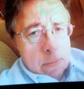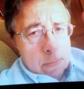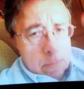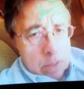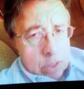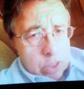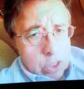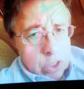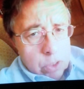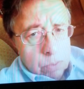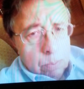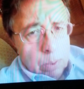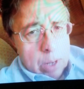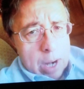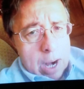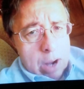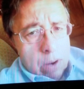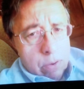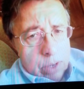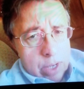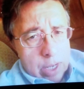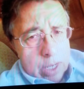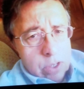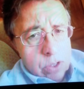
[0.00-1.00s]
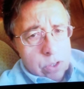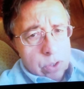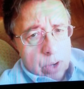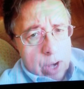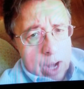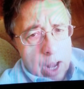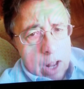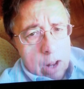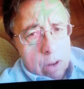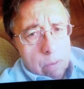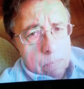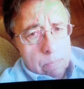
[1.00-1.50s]
Mrs. Brown needs your
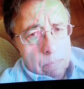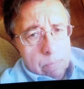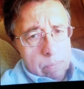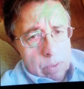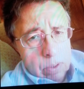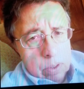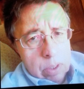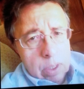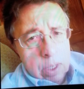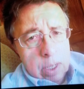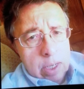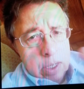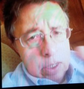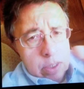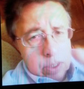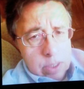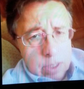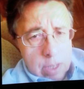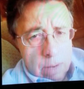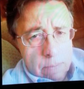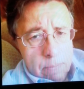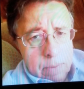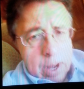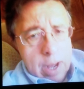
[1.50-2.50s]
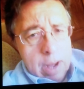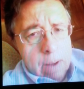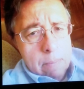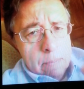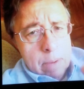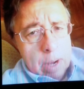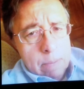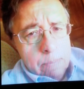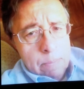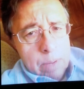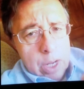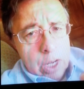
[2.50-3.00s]
help, and someday it
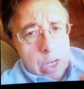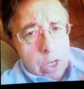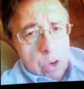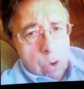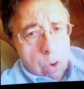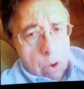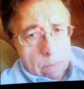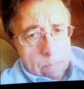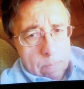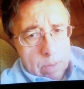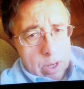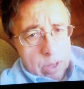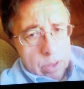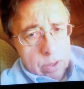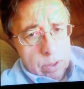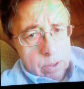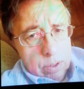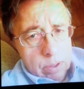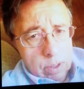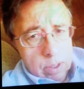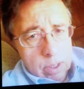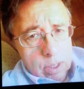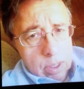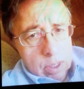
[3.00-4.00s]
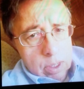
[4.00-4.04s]
might be your mother,